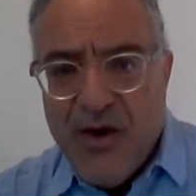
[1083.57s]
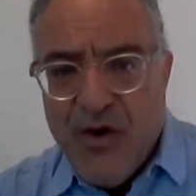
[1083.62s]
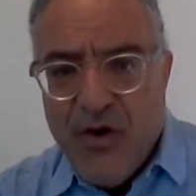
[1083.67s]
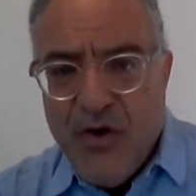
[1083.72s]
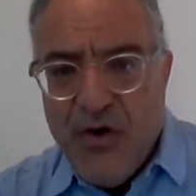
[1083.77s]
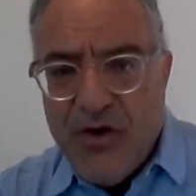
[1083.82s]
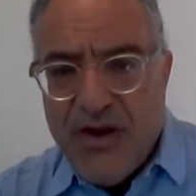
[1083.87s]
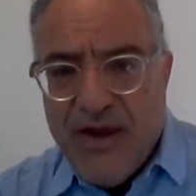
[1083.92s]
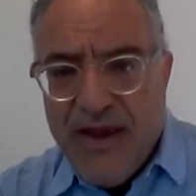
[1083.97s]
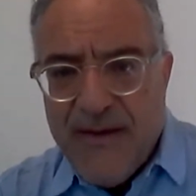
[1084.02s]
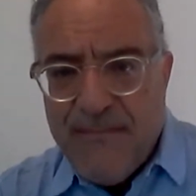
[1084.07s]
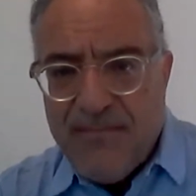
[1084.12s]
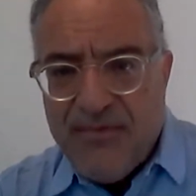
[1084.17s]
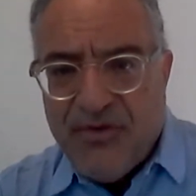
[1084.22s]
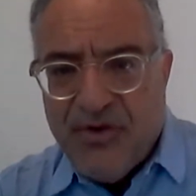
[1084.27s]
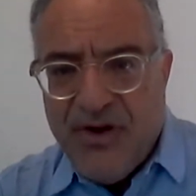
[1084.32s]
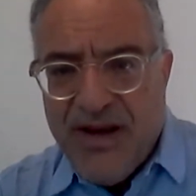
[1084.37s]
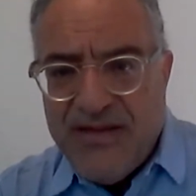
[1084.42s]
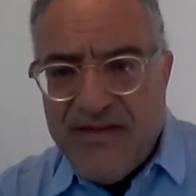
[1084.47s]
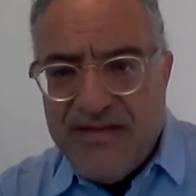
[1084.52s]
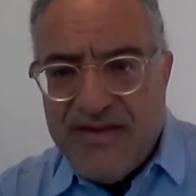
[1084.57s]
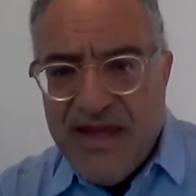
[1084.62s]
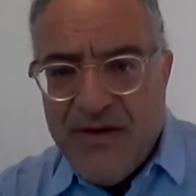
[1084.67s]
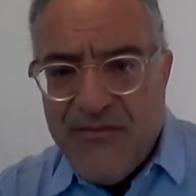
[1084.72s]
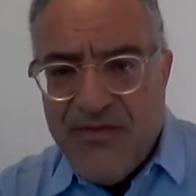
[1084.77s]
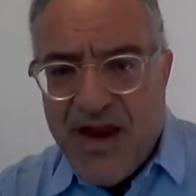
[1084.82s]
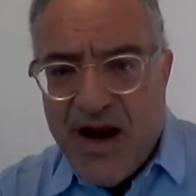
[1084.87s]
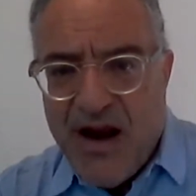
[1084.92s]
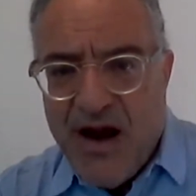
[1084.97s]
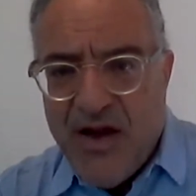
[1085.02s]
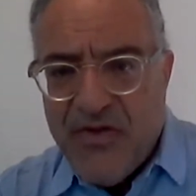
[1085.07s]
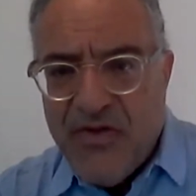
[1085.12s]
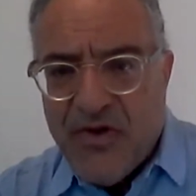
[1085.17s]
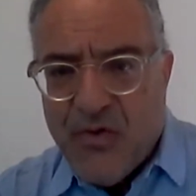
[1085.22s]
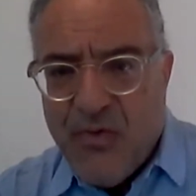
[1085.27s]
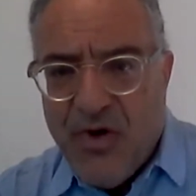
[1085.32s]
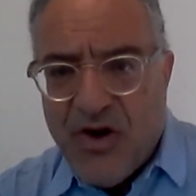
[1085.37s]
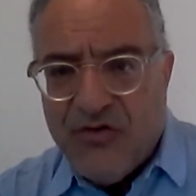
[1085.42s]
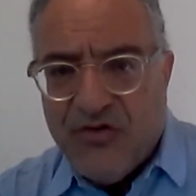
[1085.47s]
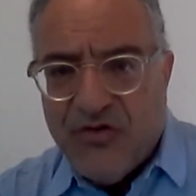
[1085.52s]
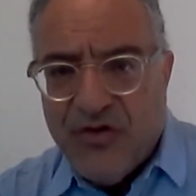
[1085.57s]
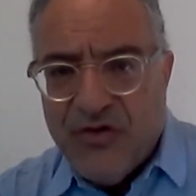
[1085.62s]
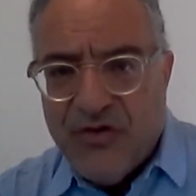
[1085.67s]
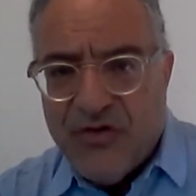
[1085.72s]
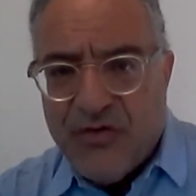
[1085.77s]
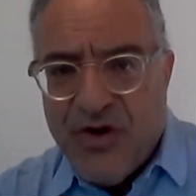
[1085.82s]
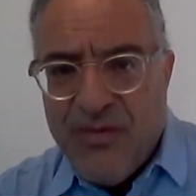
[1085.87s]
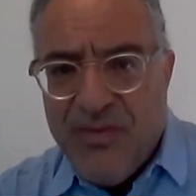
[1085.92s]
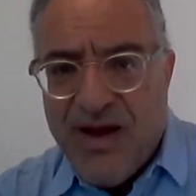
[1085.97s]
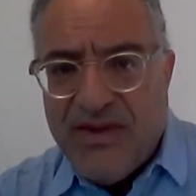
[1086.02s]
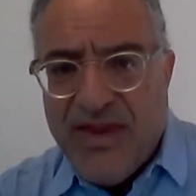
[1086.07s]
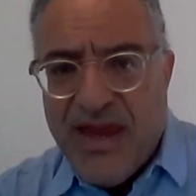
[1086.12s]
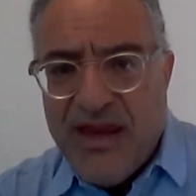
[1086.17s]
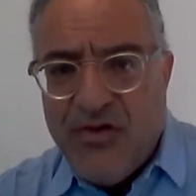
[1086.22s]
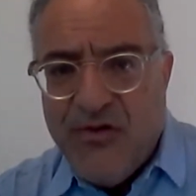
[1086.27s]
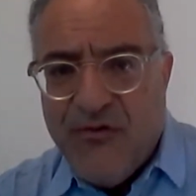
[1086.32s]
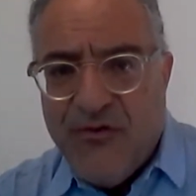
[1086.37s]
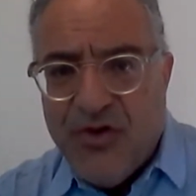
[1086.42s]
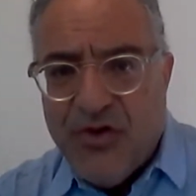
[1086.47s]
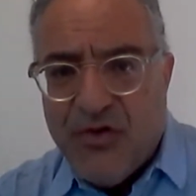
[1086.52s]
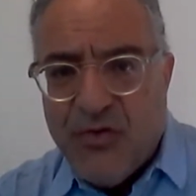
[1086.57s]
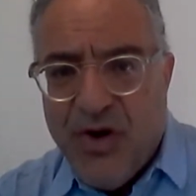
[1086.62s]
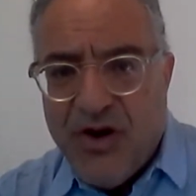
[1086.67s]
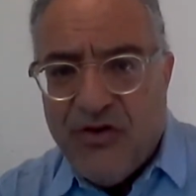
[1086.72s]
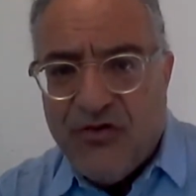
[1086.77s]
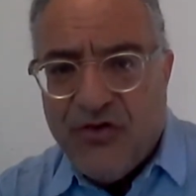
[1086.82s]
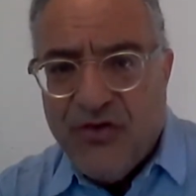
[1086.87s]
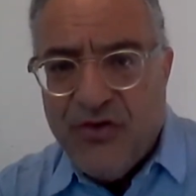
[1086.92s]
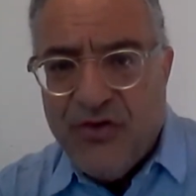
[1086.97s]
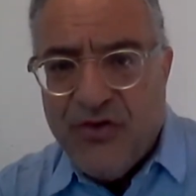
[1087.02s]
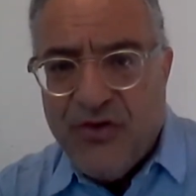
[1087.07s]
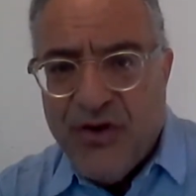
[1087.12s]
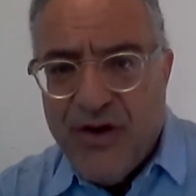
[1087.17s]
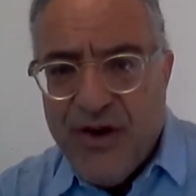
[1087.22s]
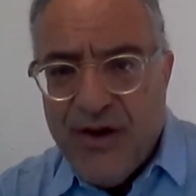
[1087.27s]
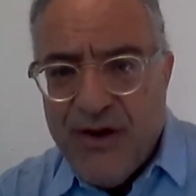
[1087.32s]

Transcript: Okay, so let's see if there are other questions. Rima, thank you for the questions.